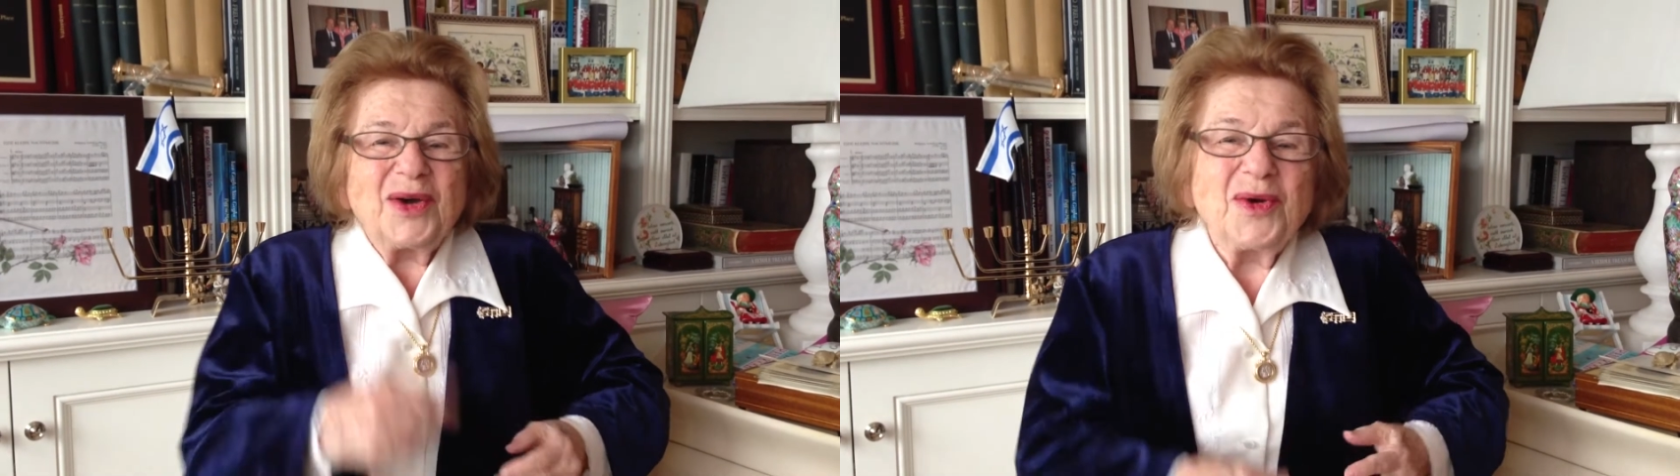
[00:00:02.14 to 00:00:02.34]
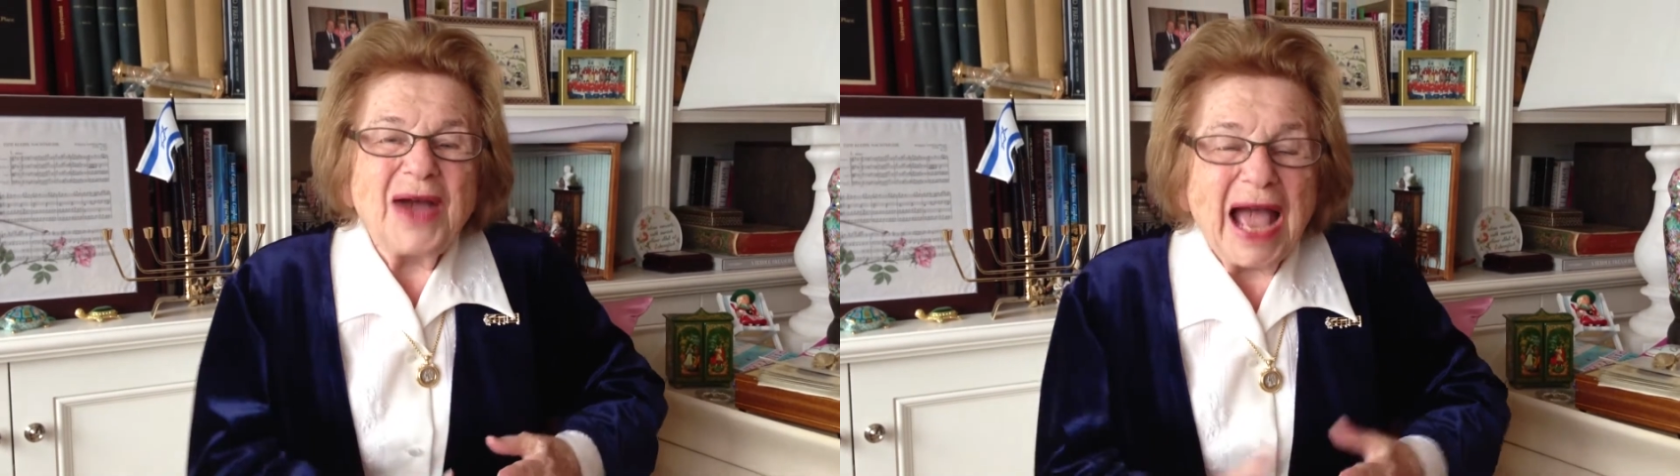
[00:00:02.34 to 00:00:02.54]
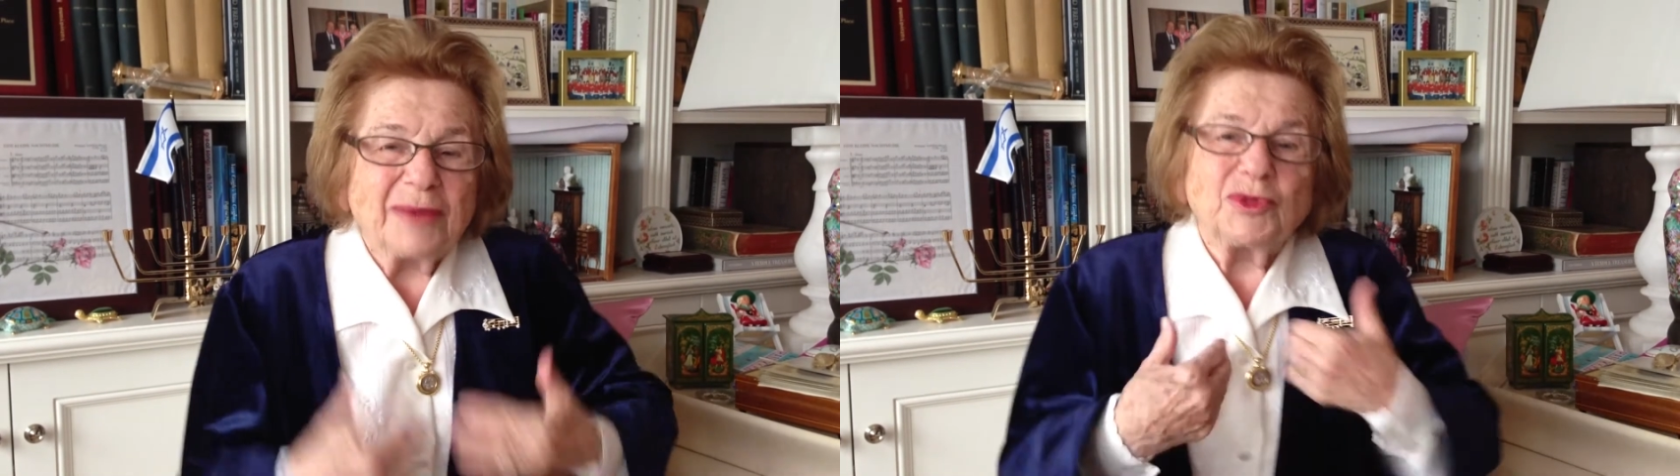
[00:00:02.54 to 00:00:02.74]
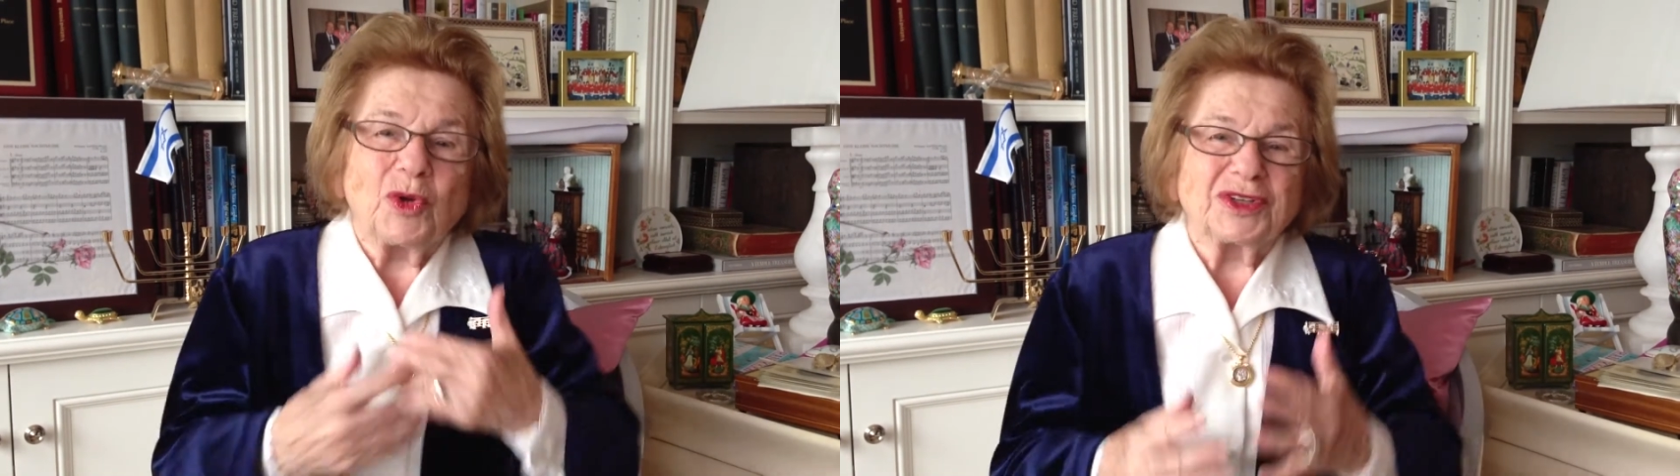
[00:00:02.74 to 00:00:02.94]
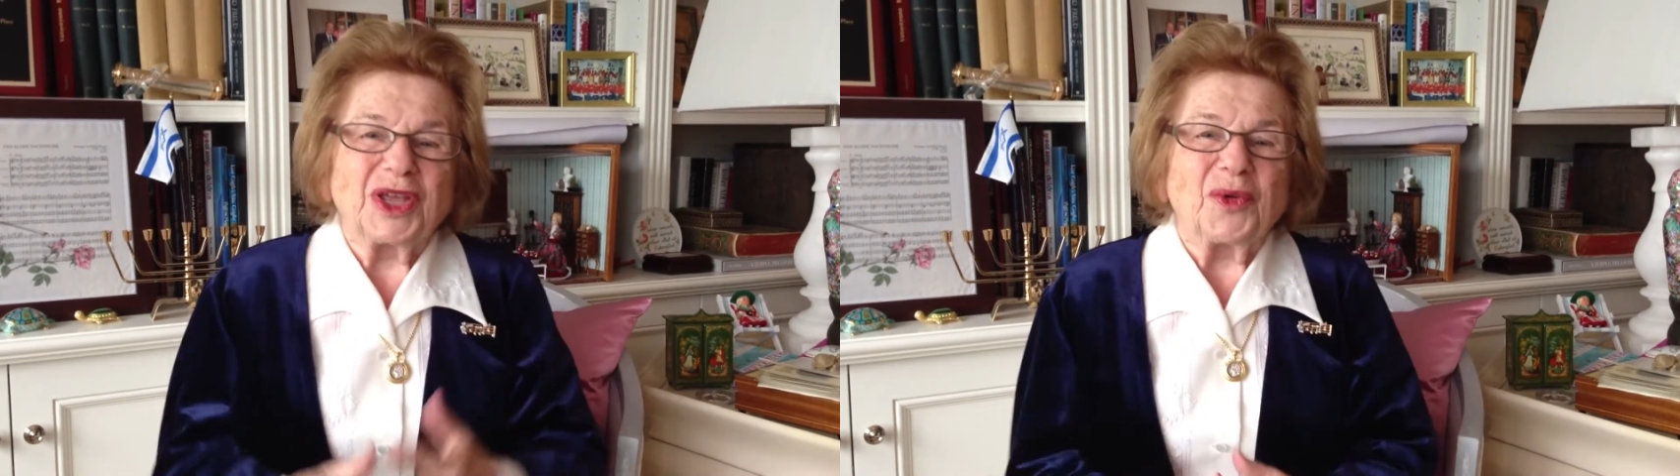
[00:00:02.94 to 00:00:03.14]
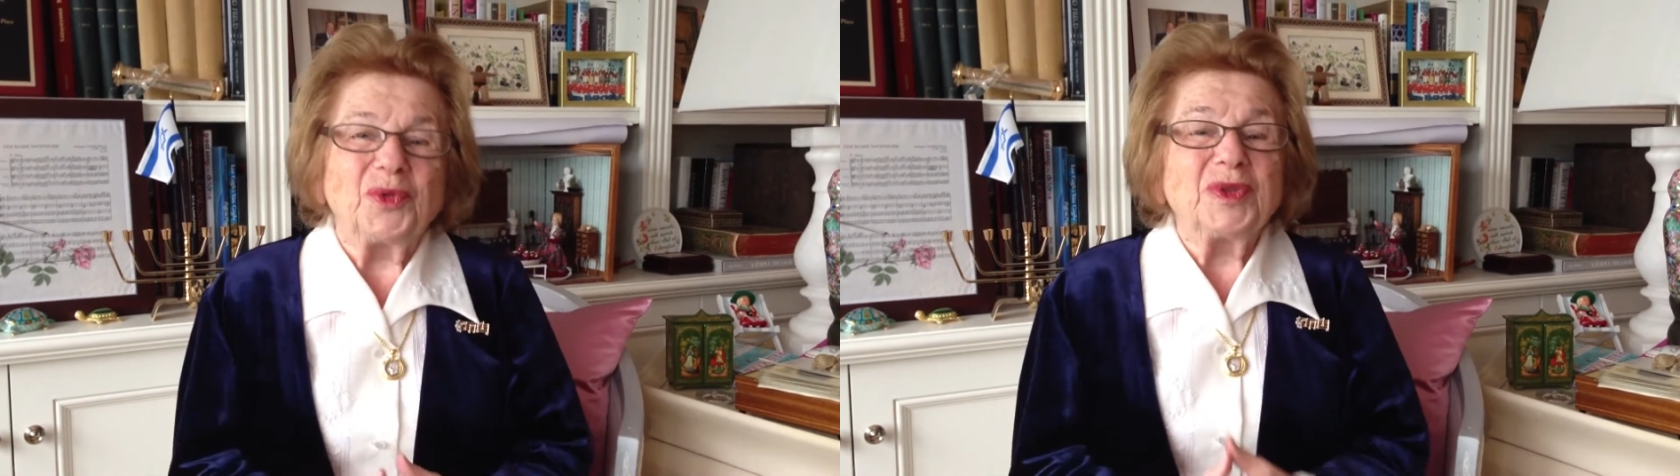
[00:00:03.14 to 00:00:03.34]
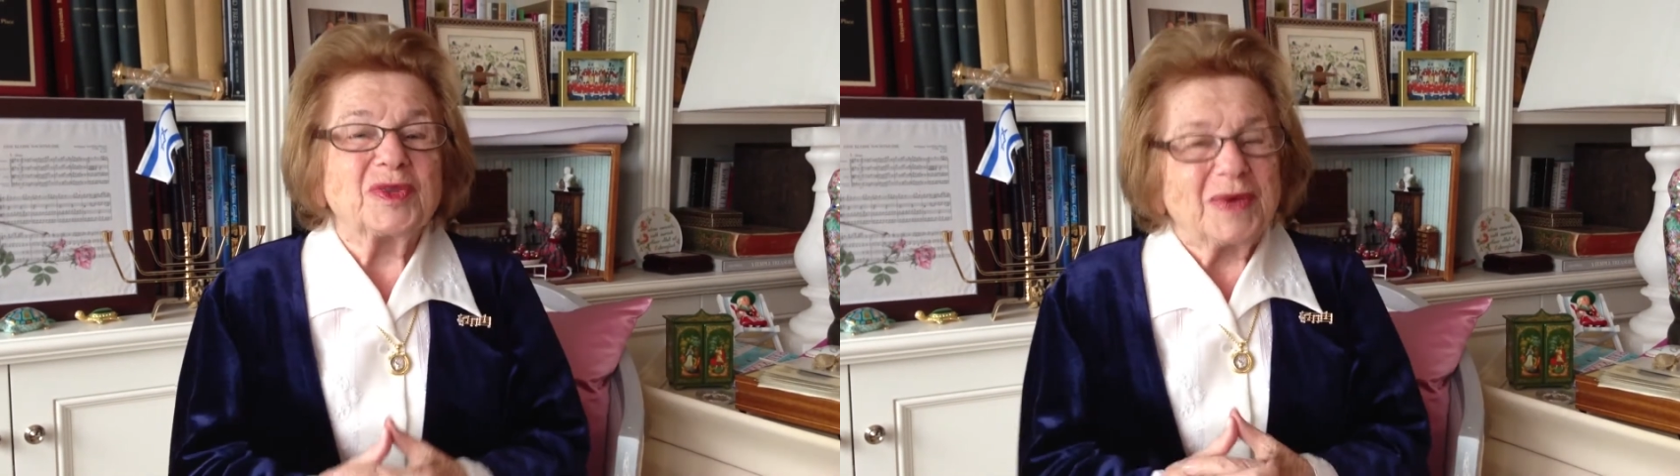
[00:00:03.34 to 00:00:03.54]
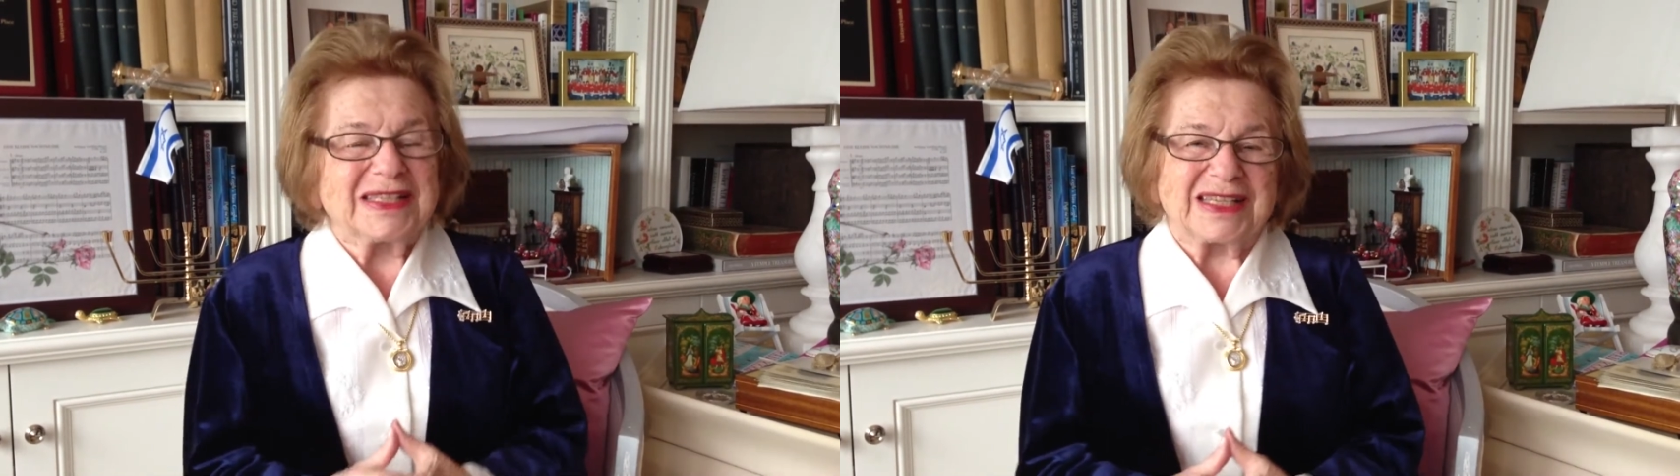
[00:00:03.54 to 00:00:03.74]
Hello, I'm Dr.
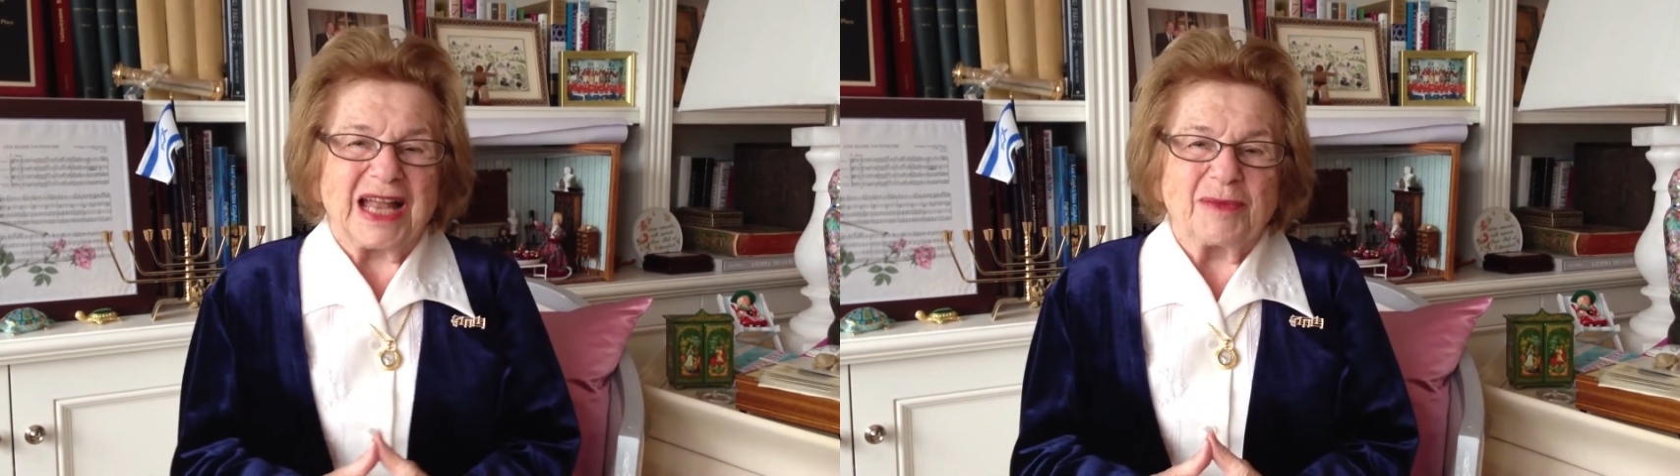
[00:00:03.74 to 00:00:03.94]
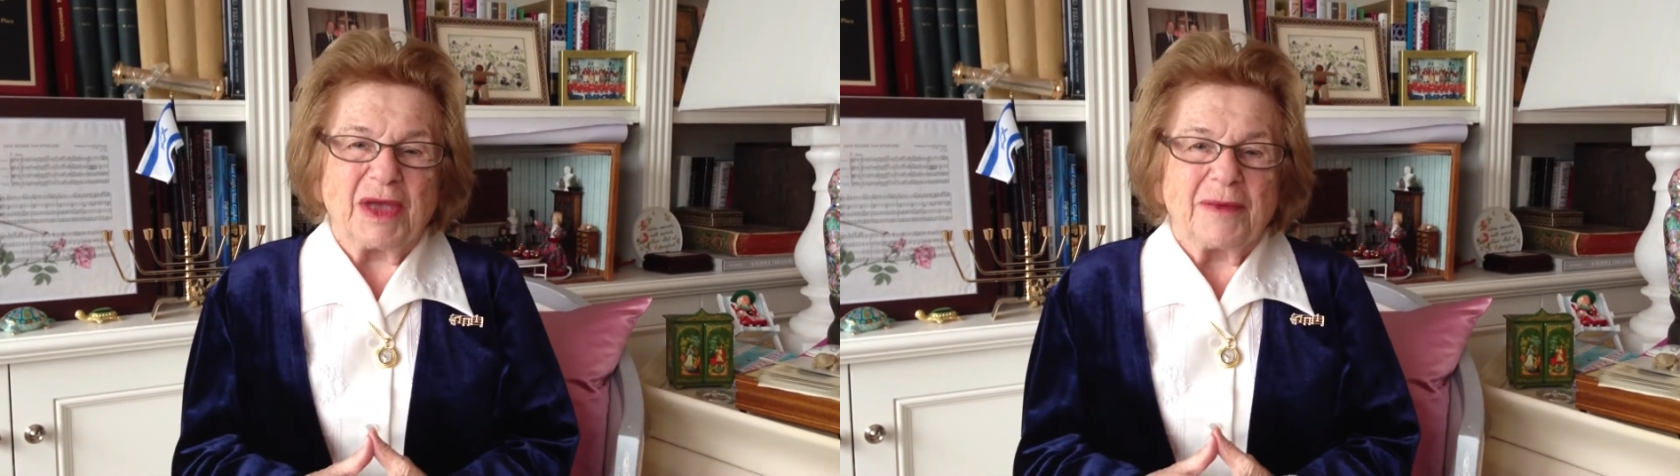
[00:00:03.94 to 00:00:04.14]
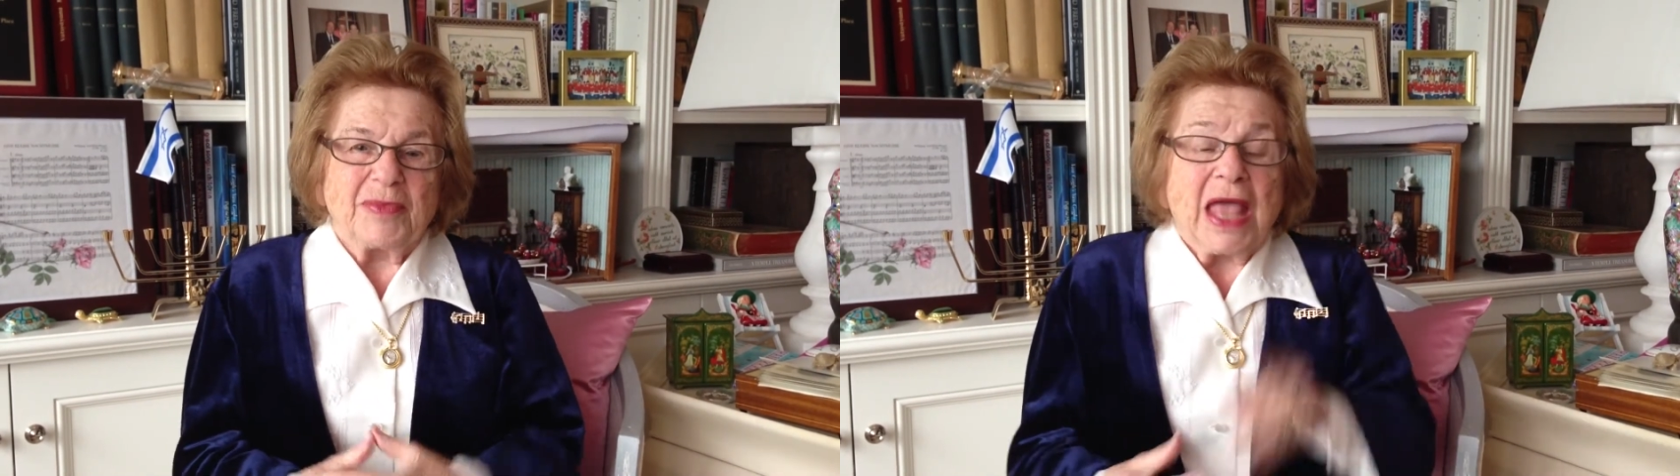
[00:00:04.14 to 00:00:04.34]
Ruth Westheimer.